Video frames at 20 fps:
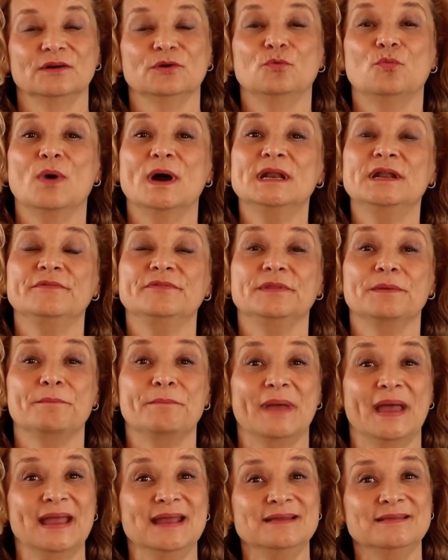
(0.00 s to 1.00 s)
One of the
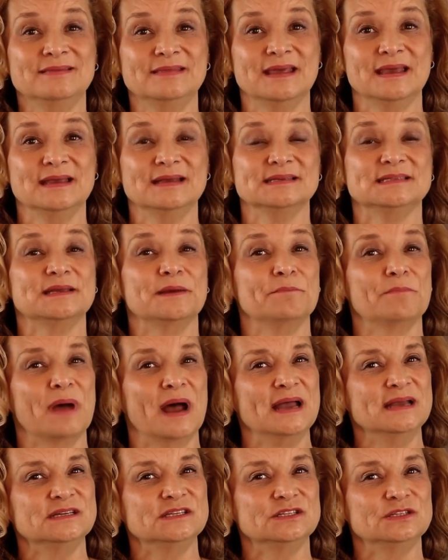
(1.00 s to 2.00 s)
main things that
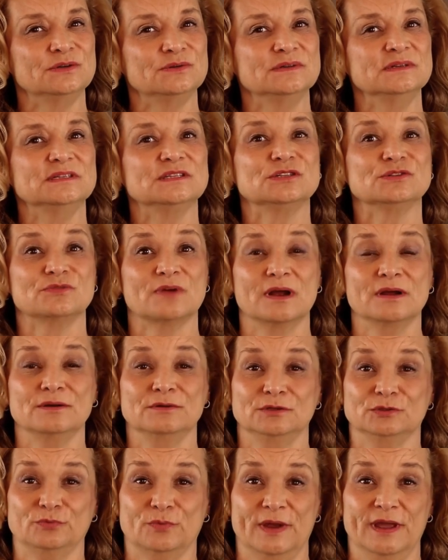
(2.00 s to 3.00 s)
my students
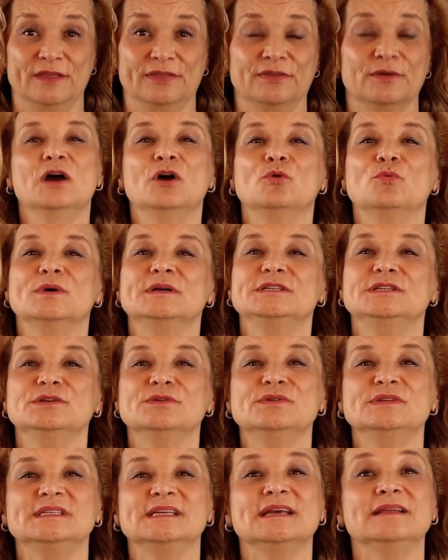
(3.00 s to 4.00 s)
struggled with was
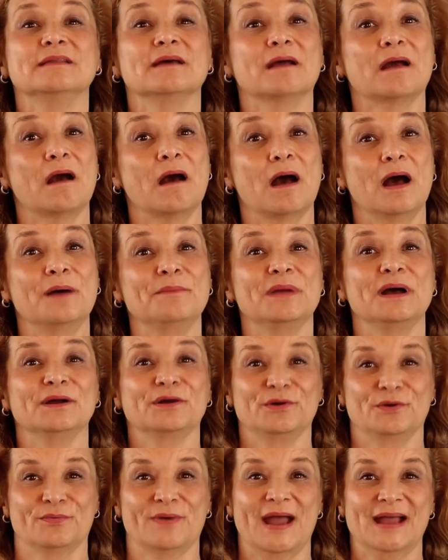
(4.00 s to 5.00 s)
using the comma
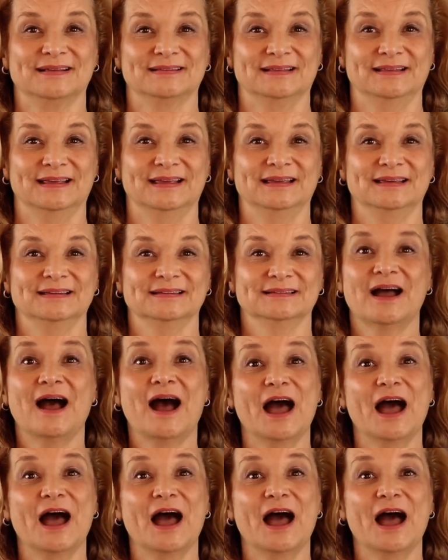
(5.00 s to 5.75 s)
correctly.